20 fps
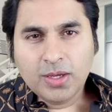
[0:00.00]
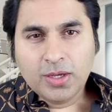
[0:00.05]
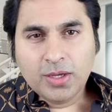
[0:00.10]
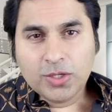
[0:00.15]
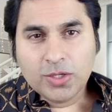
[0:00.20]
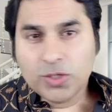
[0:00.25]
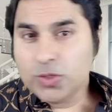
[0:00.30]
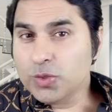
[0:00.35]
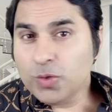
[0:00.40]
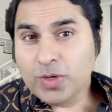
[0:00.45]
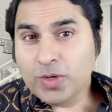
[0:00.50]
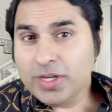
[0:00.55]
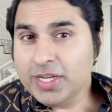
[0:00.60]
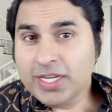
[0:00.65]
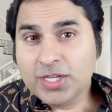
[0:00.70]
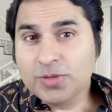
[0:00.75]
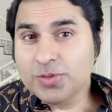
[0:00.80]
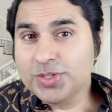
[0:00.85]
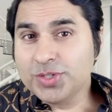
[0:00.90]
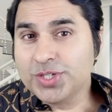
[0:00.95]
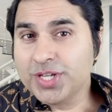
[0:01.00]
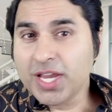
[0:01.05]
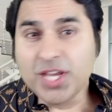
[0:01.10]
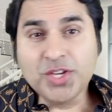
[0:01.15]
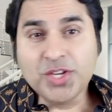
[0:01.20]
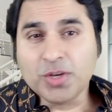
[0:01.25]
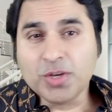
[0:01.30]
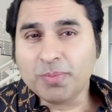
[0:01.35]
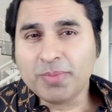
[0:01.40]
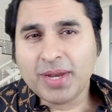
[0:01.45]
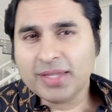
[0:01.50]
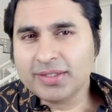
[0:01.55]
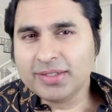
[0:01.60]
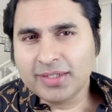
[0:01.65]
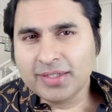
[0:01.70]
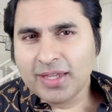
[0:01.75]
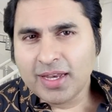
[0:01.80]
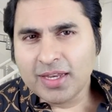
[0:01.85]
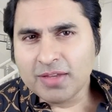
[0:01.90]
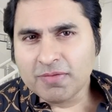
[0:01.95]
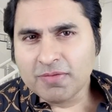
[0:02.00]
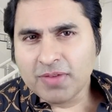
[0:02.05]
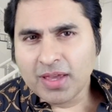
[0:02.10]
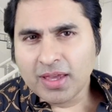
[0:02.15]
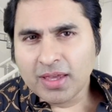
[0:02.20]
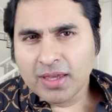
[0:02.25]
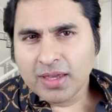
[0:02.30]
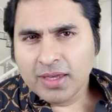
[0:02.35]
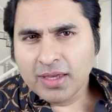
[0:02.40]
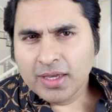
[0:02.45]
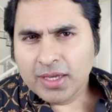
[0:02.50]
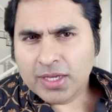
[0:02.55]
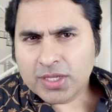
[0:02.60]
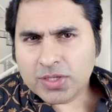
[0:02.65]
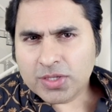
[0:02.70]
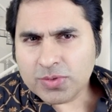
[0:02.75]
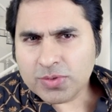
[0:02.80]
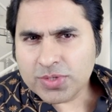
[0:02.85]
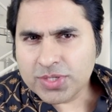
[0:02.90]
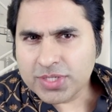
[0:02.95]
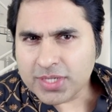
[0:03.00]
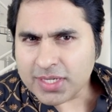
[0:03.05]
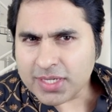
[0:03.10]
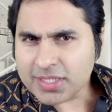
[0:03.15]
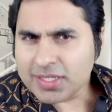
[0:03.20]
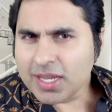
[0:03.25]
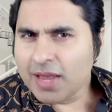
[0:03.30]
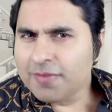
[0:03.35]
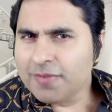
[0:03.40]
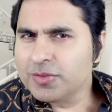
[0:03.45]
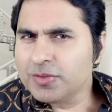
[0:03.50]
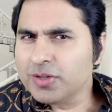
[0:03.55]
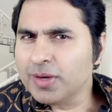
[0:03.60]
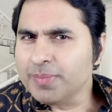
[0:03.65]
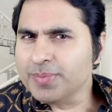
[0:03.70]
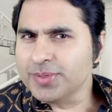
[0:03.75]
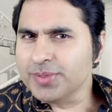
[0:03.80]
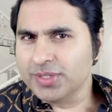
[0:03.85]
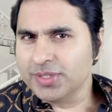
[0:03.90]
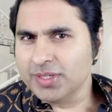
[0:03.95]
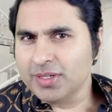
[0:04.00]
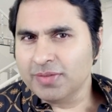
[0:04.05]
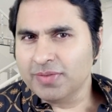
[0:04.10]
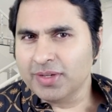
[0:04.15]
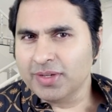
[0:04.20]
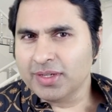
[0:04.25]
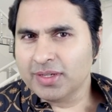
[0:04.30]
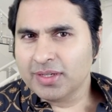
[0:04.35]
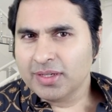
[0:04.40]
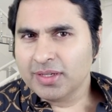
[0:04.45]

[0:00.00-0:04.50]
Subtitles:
You don't need to change your breath in any way. You just have to observe it,